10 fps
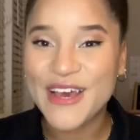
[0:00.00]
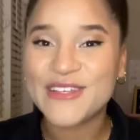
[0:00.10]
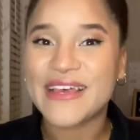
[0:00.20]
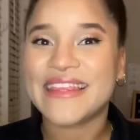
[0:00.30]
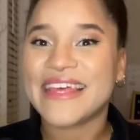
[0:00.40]

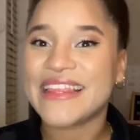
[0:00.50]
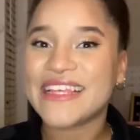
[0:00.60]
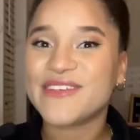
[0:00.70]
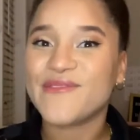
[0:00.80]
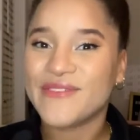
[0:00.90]
So I think
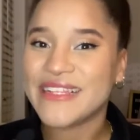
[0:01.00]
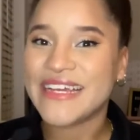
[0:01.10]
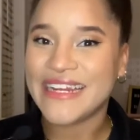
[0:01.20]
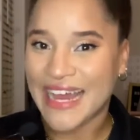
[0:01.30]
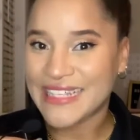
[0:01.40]
that's a
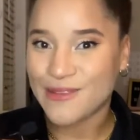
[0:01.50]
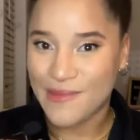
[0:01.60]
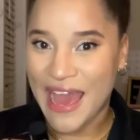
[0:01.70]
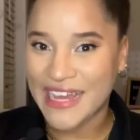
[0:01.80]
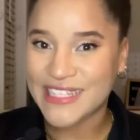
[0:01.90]
really nice
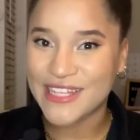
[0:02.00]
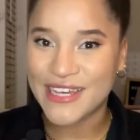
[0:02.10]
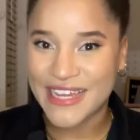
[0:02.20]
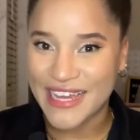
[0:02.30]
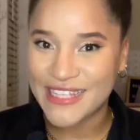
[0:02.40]
bag to
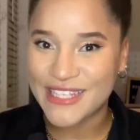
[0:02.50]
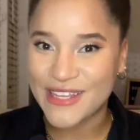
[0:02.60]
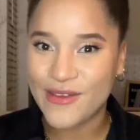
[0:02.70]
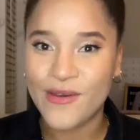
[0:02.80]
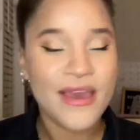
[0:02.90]
look
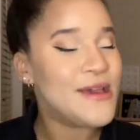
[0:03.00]
into.